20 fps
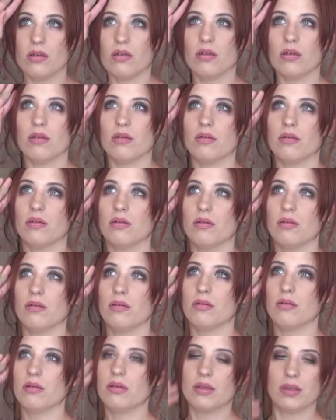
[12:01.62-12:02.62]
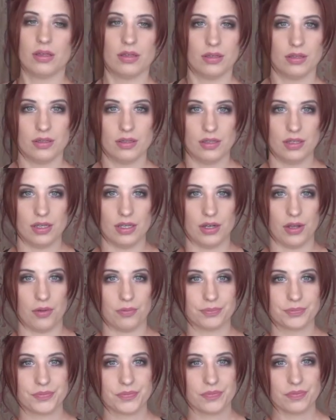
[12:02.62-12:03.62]
oh, you know,
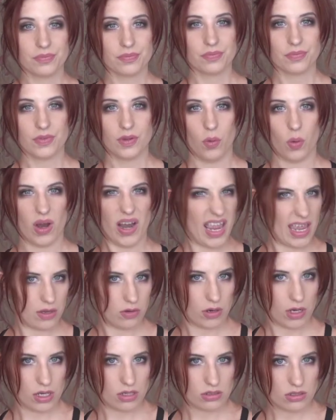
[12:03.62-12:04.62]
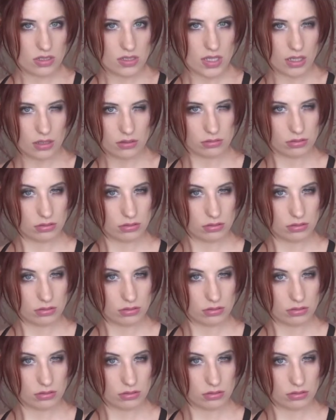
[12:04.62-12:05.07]
or angry, just like,